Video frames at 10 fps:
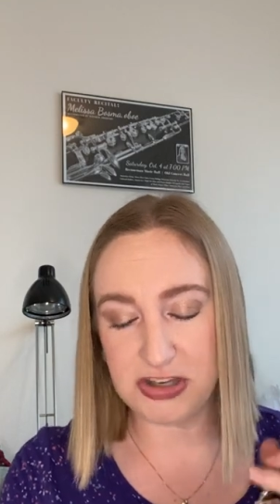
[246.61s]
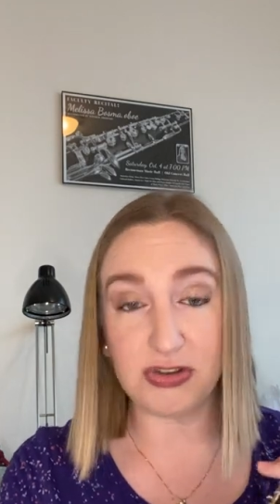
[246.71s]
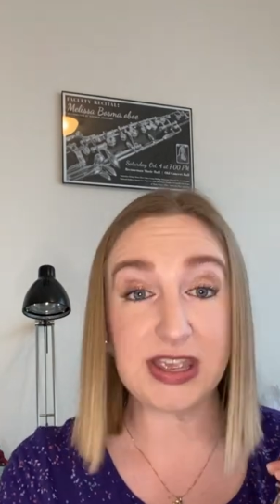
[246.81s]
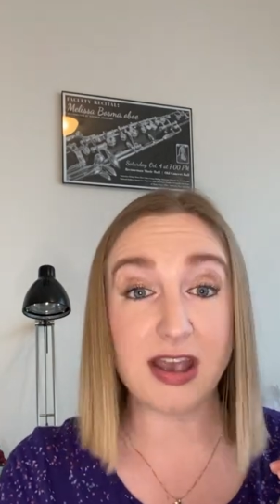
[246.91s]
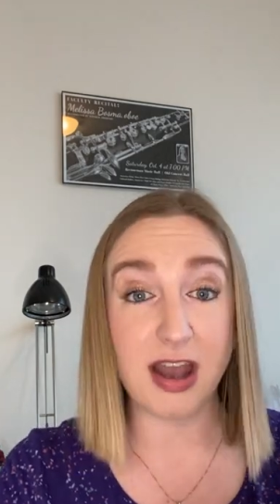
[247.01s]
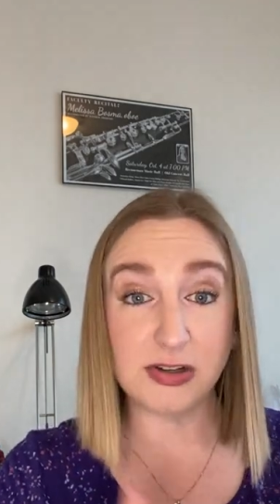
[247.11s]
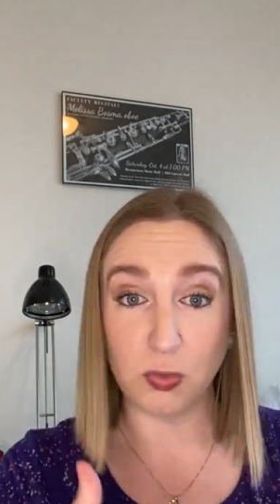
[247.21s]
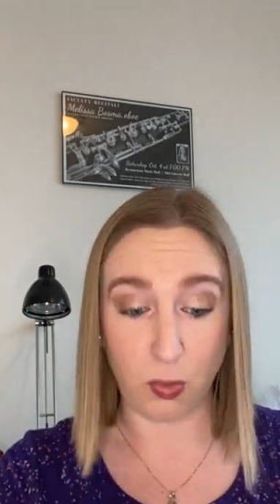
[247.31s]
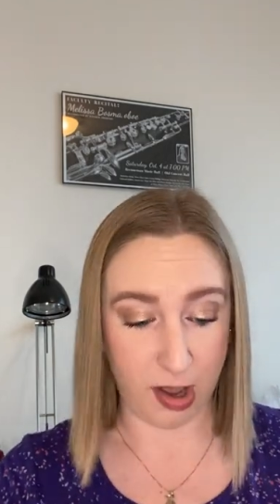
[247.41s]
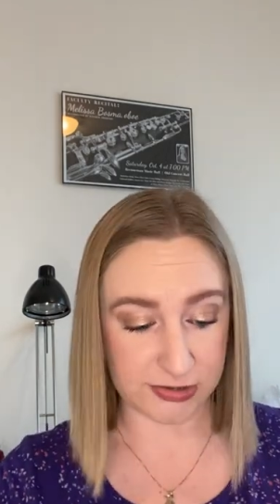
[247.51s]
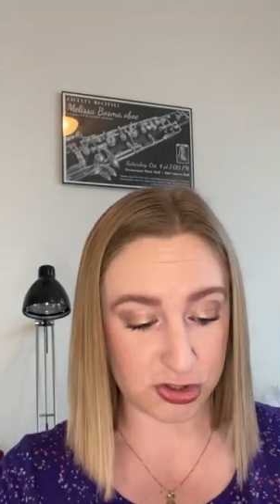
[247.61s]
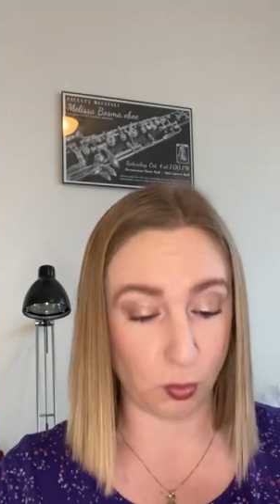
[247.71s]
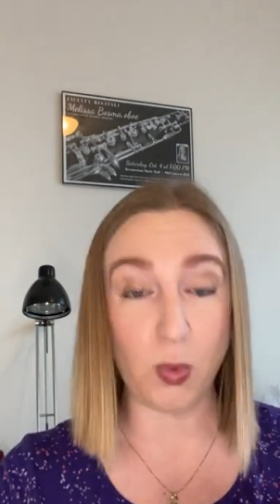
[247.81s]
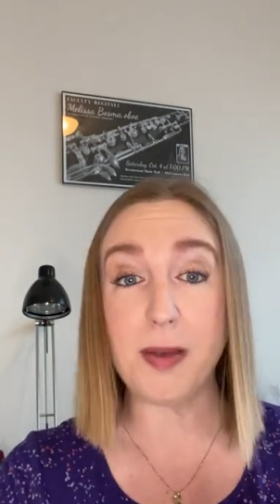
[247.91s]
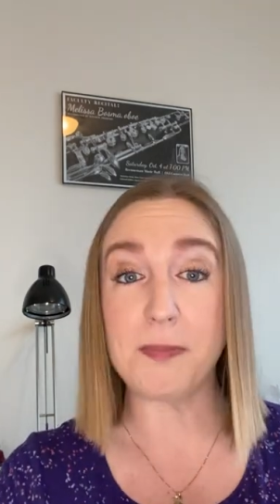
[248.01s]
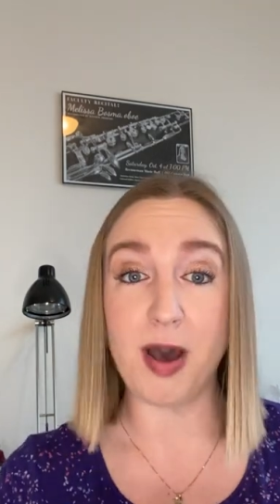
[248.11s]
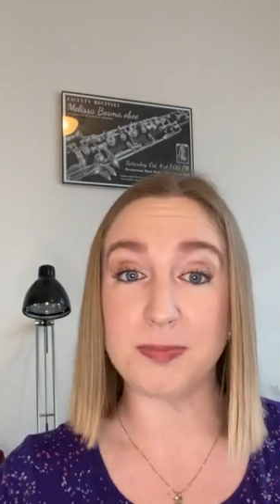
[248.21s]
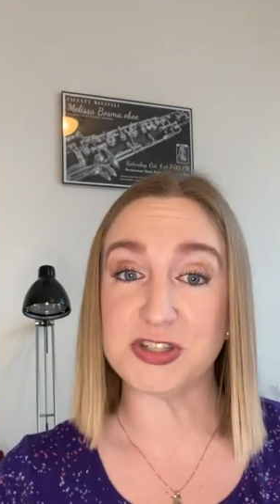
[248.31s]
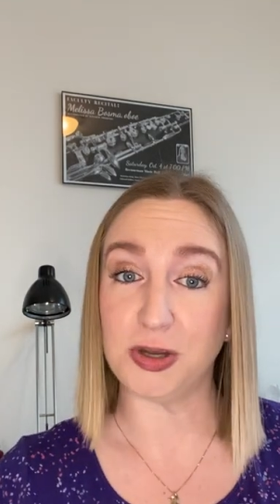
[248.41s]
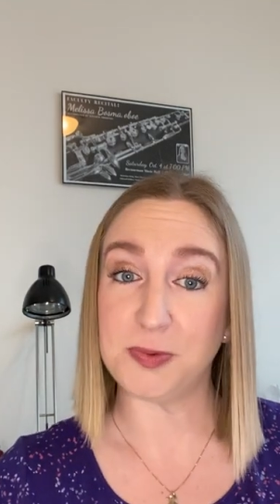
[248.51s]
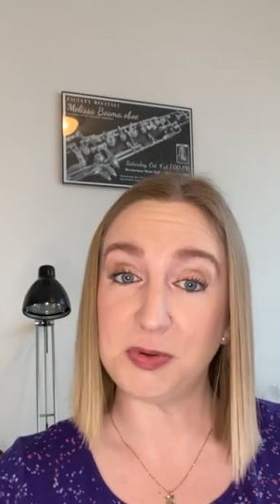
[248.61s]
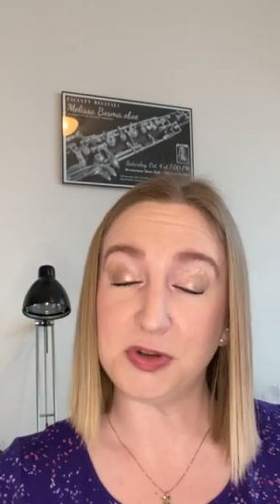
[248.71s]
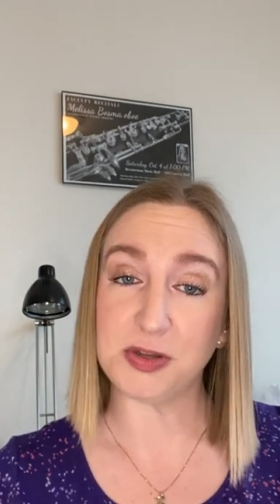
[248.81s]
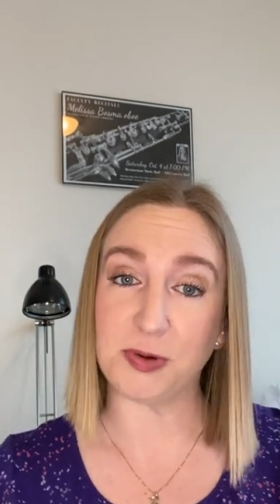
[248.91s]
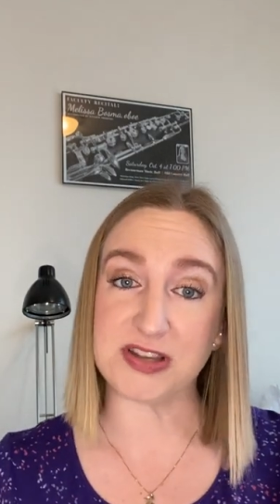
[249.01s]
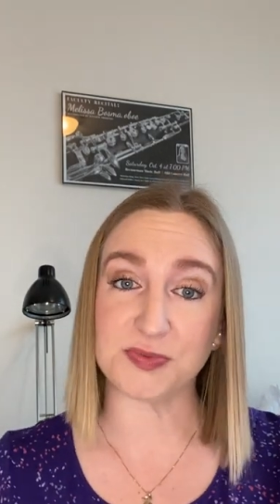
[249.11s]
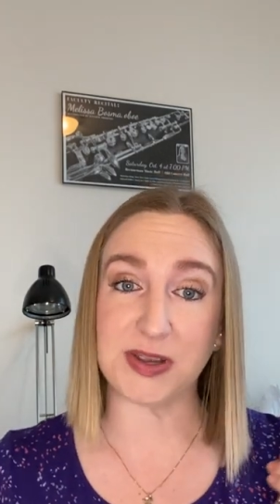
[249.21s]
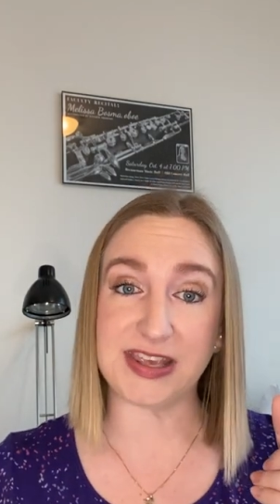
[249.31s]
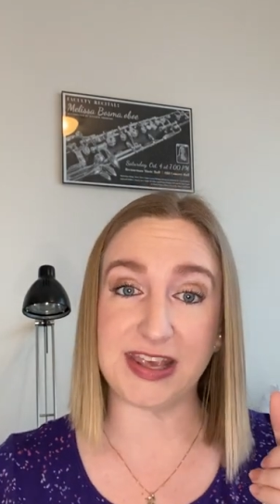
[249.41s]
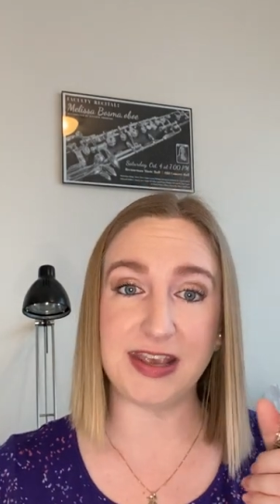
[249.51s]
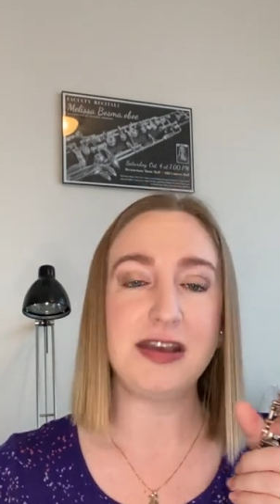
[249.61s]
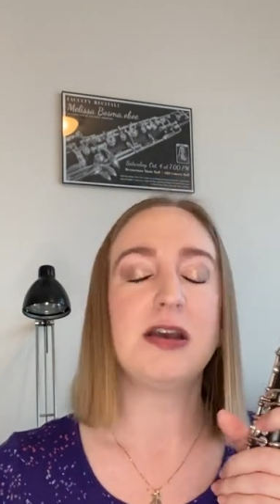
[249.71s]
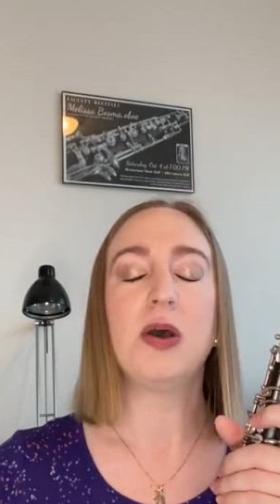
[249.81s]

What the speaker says: You can kind of watch what pops open when you press what key,